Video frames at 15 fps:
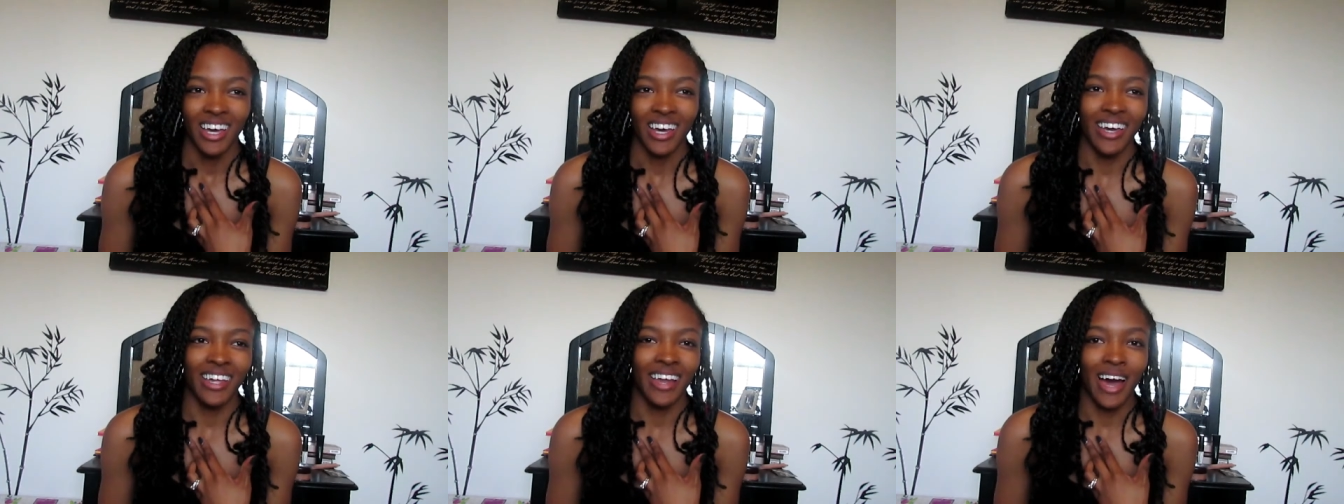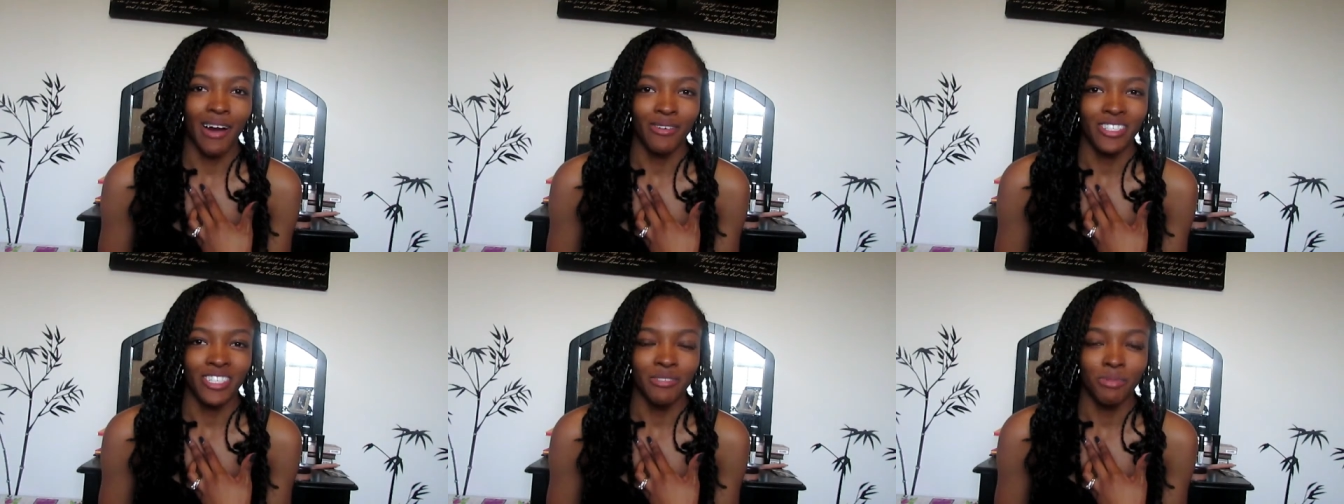and I
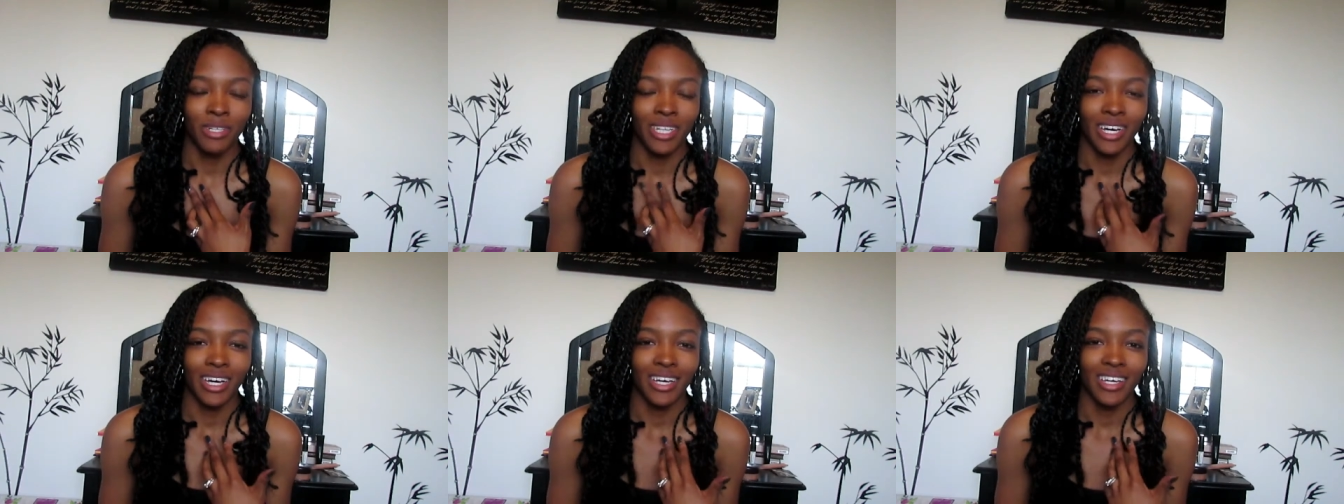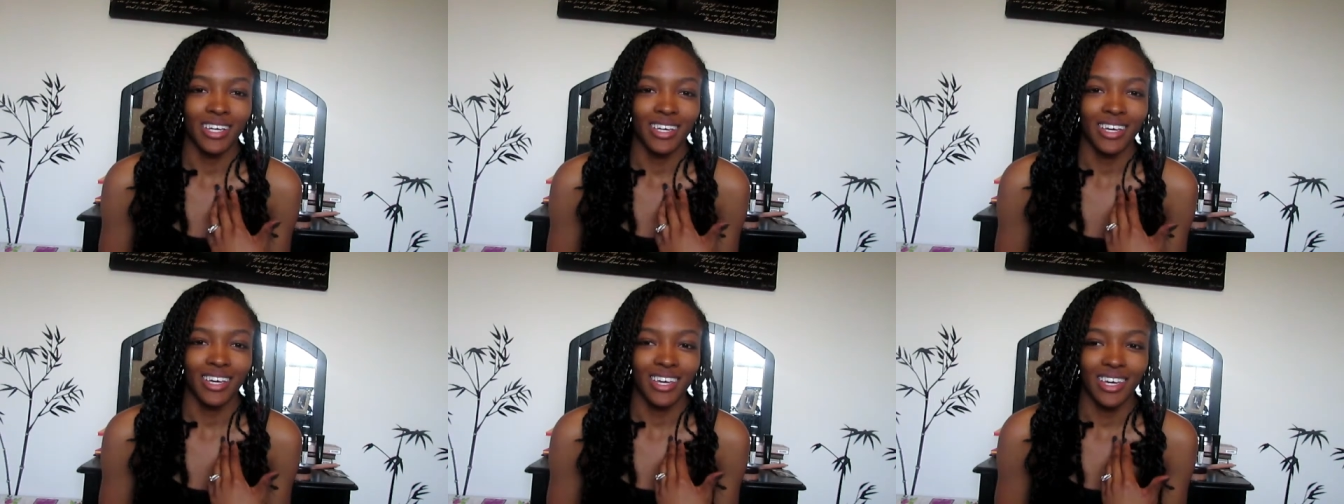would just be like,
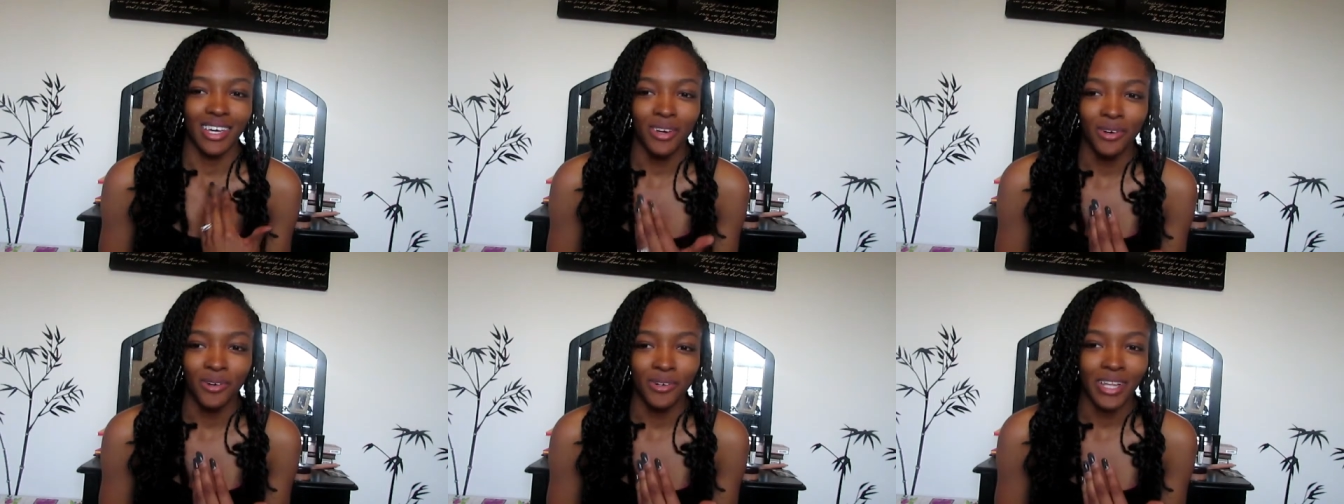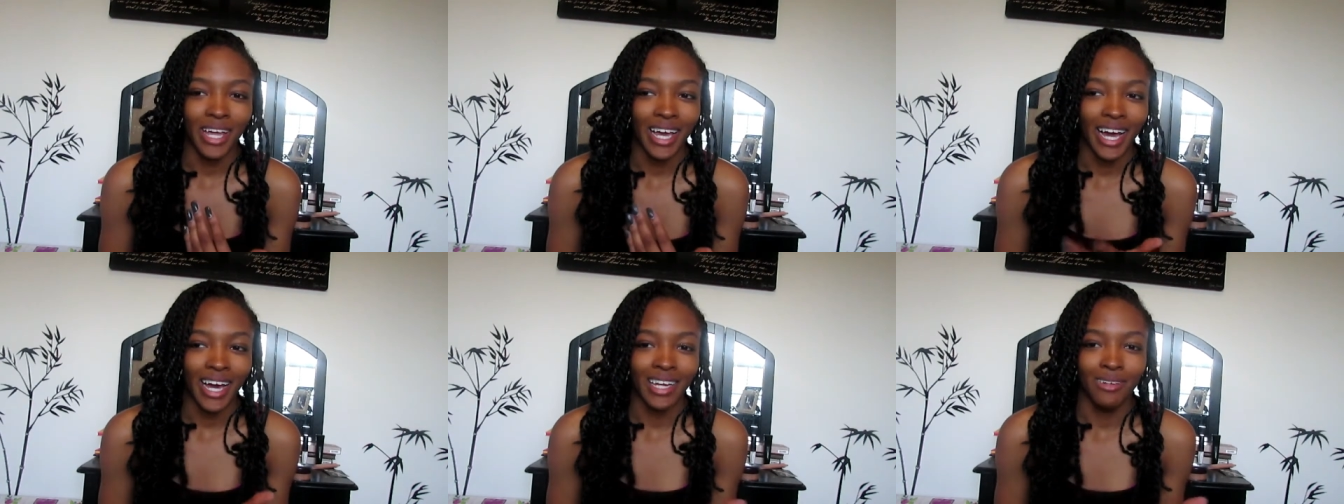ew,
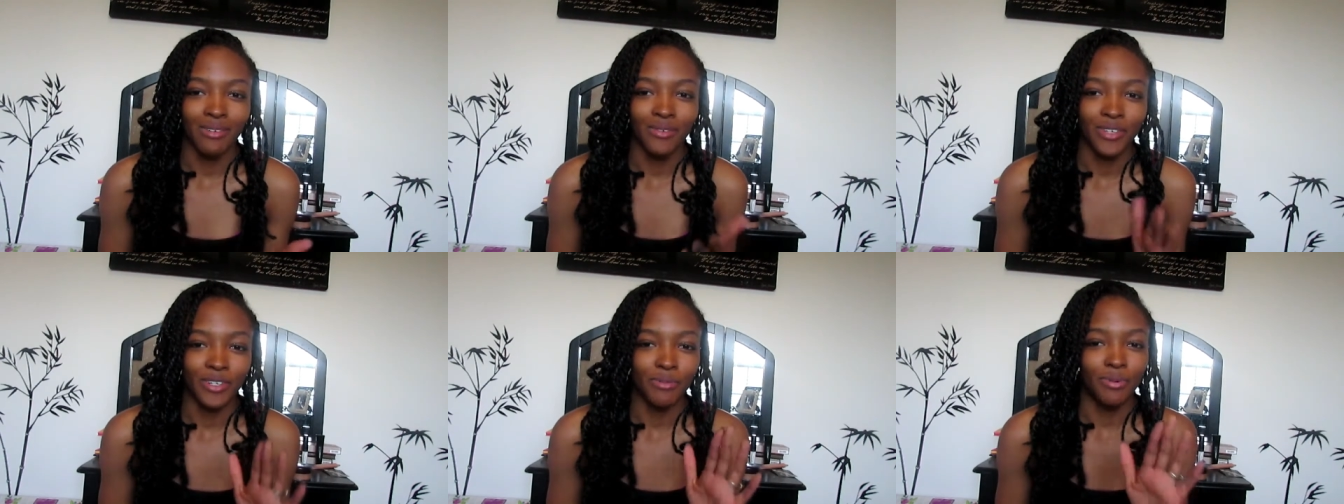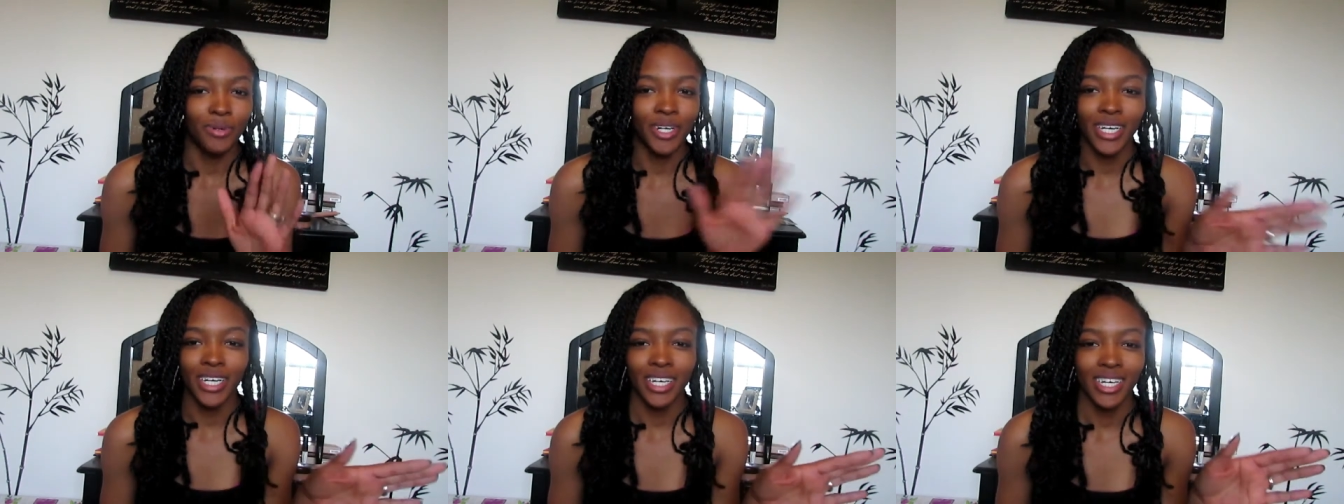like, I didn't feel
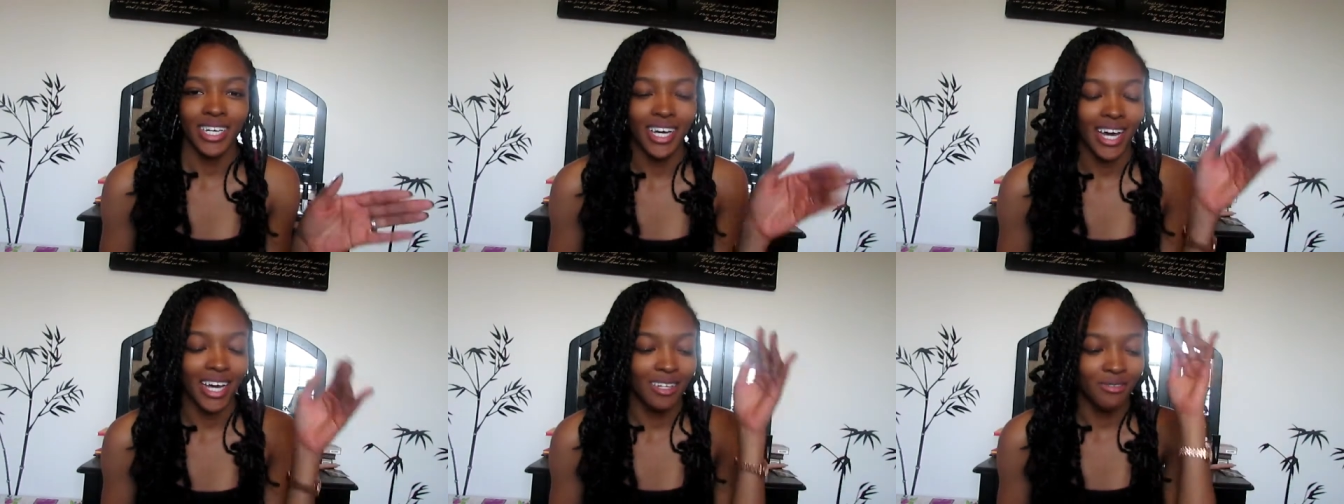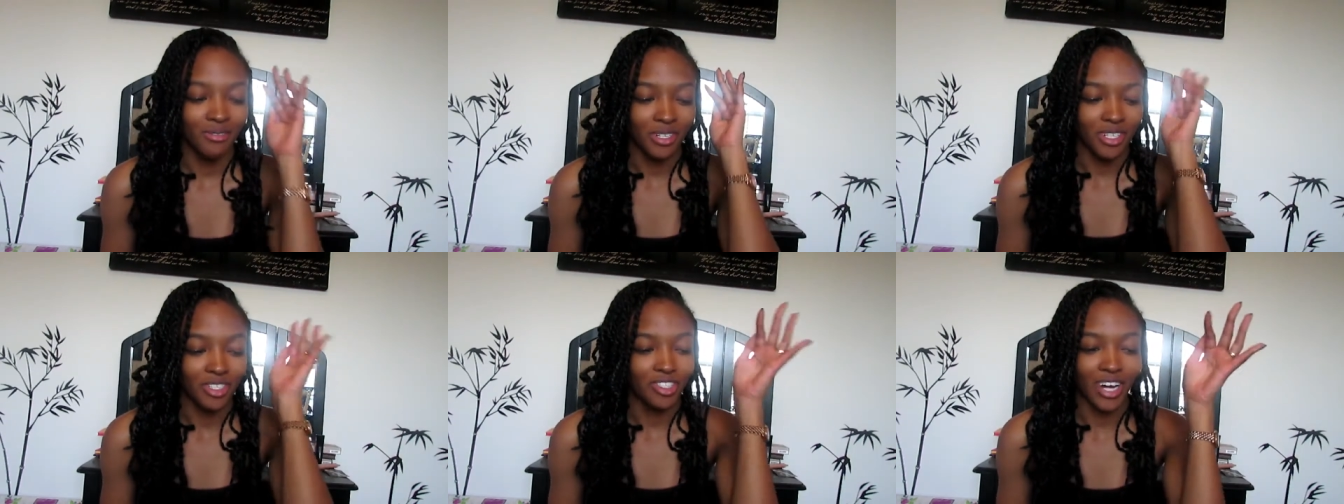pretty, I didn't
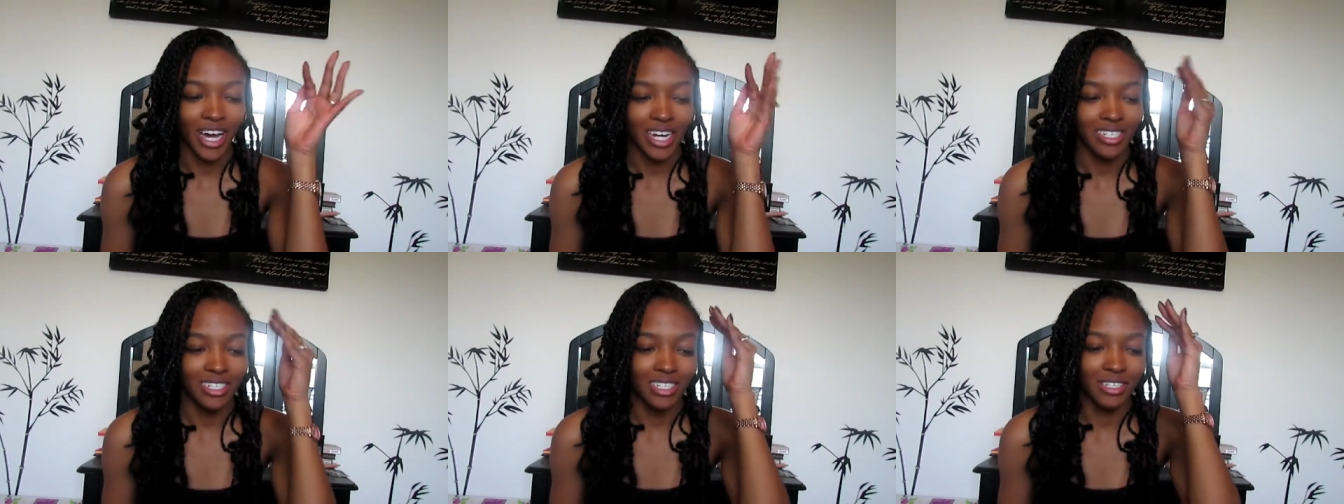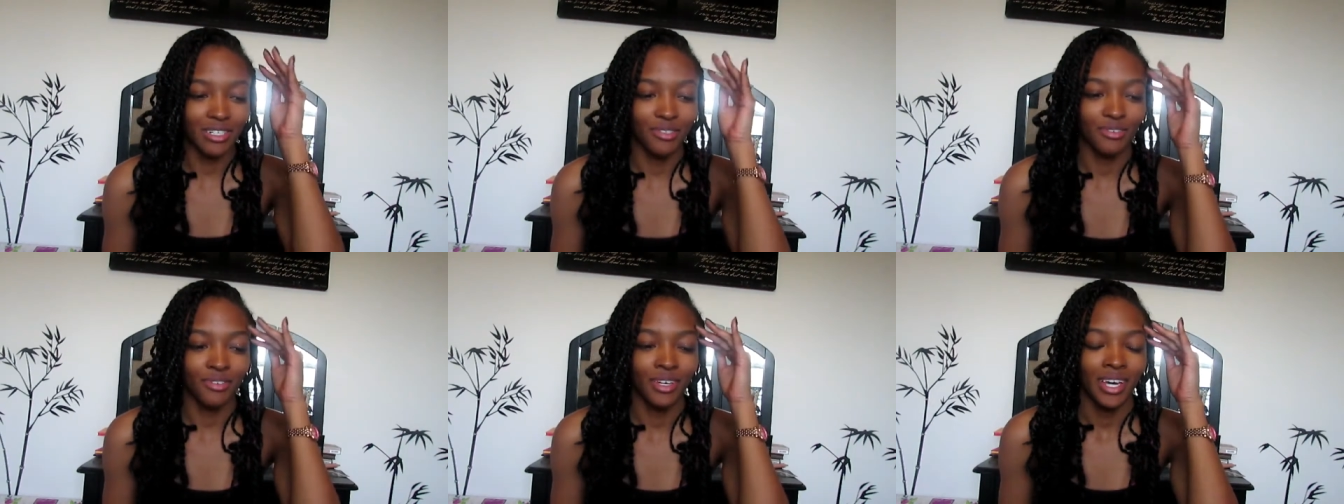feel
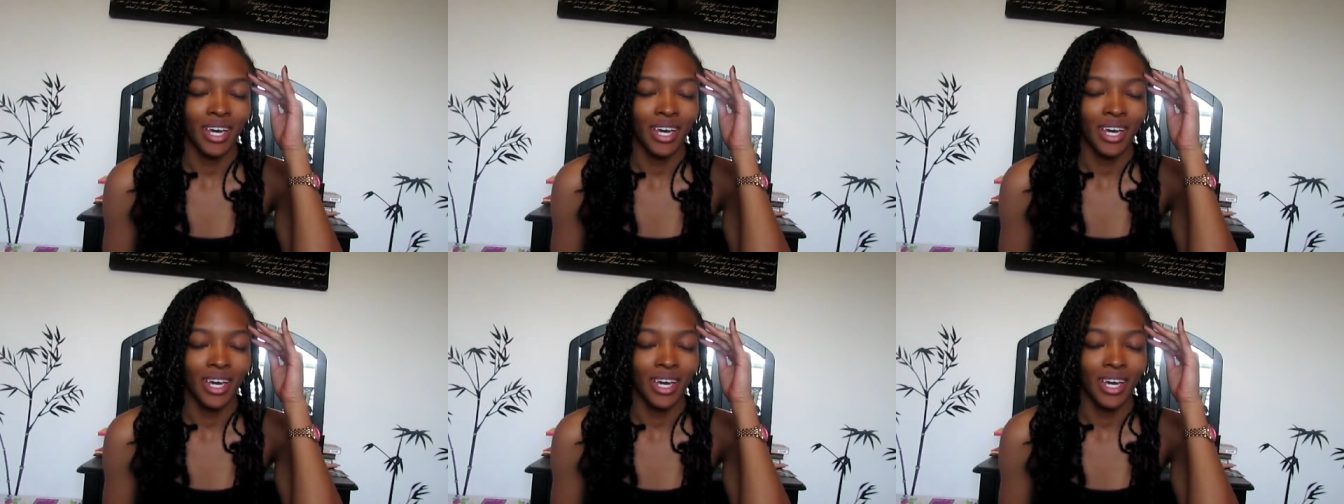attractive,